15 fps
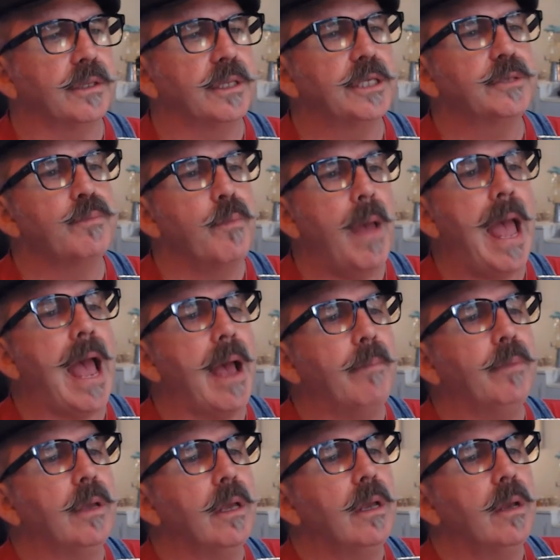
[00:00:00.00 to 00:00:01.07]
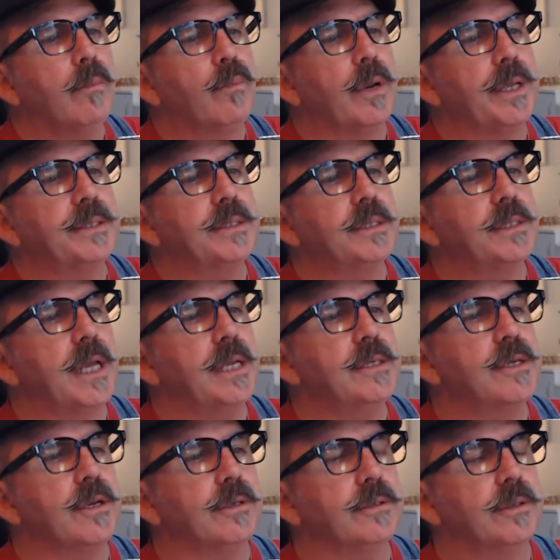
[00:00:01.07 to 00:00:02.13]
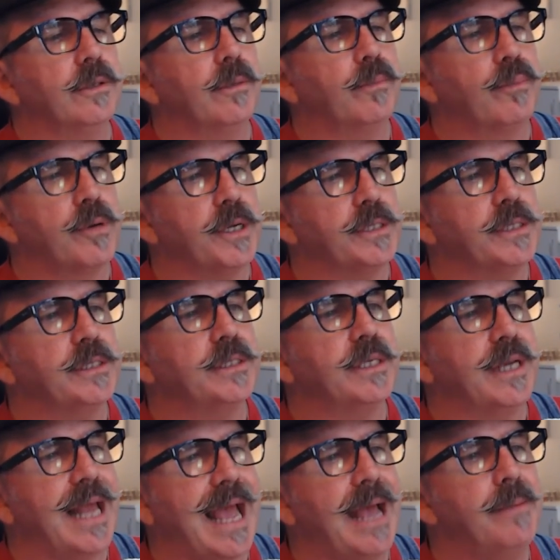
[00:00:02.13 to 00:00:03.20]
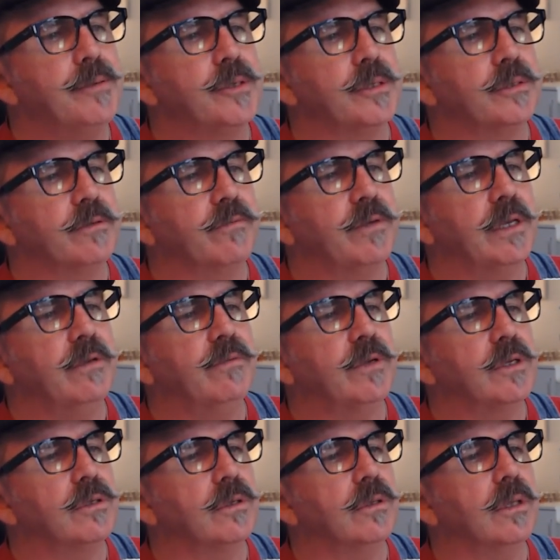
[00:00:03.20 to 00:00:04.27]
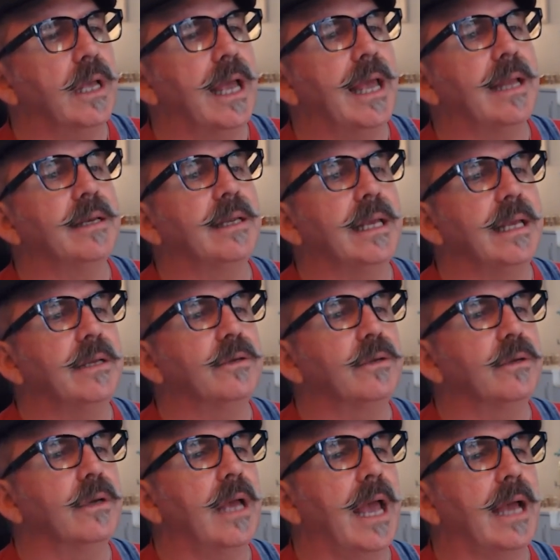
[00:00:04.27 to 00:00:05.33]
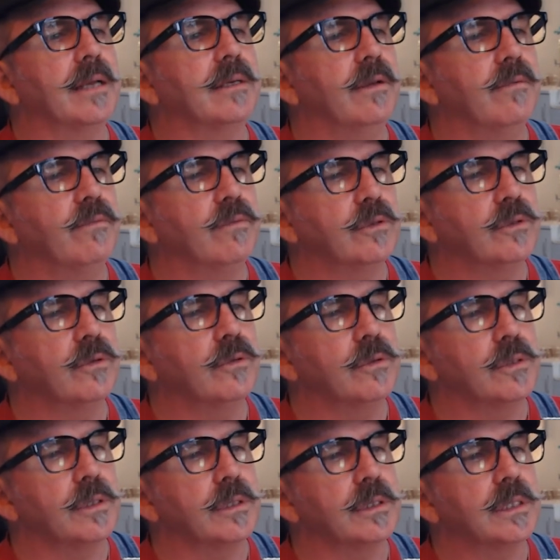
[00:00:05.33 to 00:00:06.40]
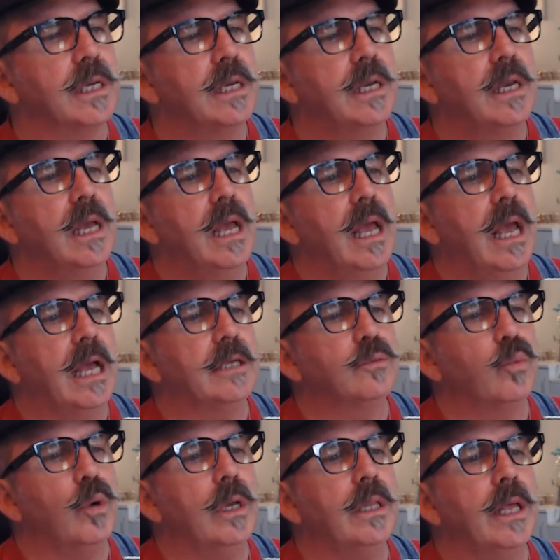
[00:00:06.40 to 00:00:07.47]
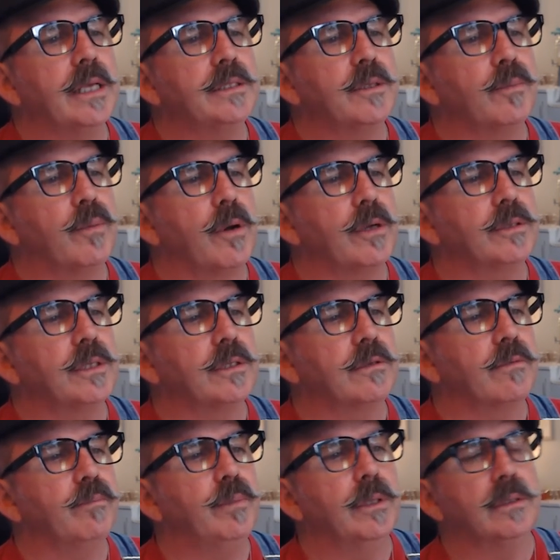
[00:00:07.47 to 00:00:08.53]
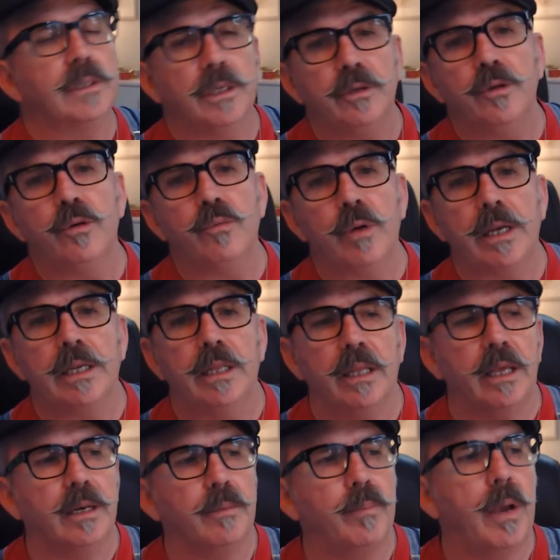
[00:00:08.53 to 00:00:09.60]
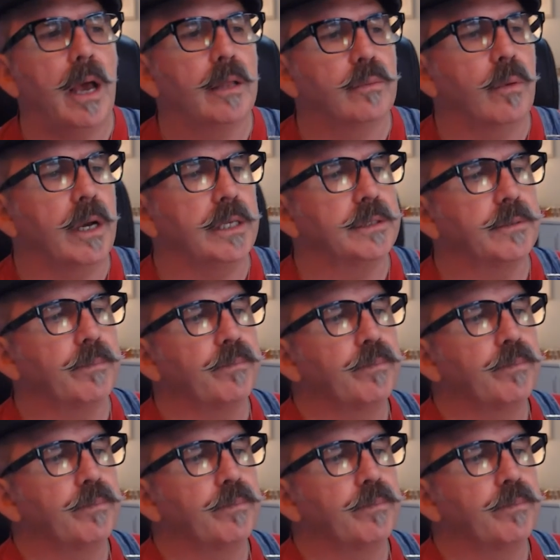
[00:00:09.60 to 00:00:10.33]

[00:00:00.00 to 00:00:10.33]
This map brings attention to the presence and absence of individual and interactive resources, as well as the process of building new regulating pathways.